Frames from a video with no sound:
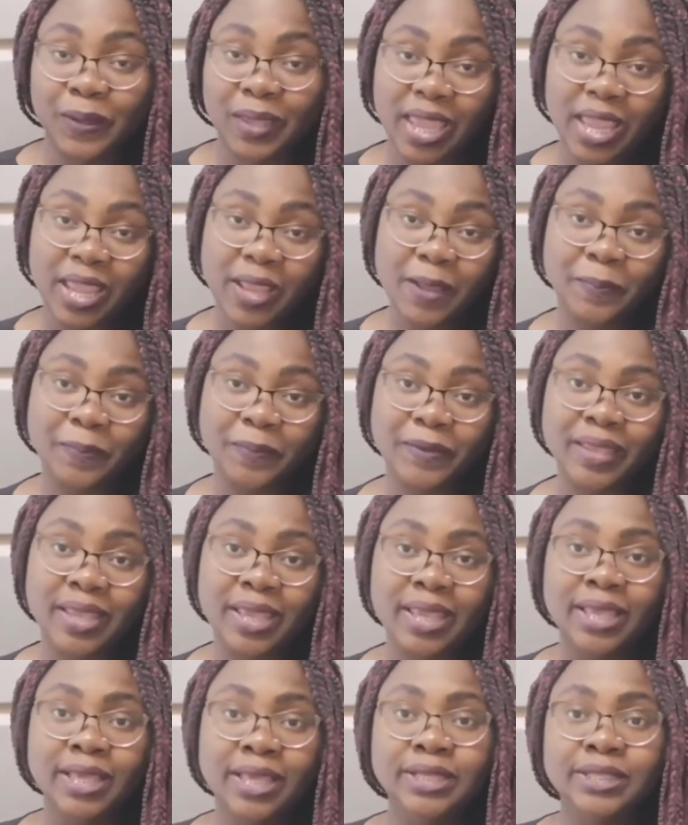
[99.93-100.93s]
Okay,
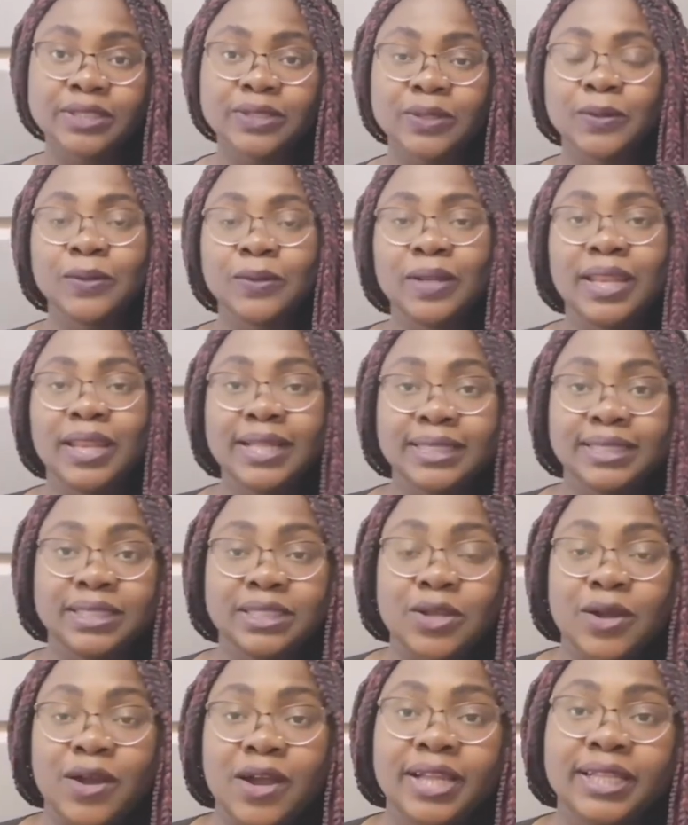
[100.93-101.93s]
so let's
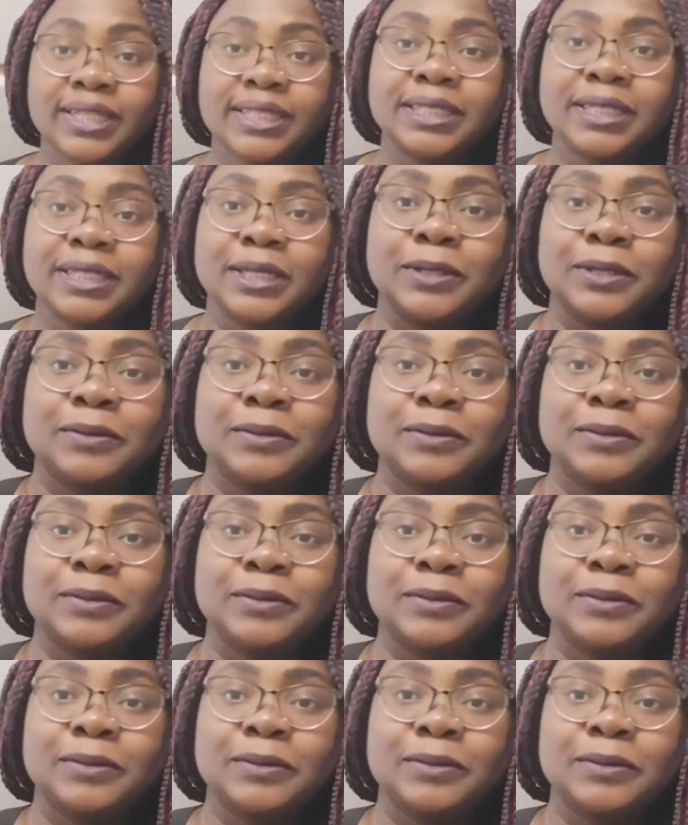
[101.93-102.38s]
start.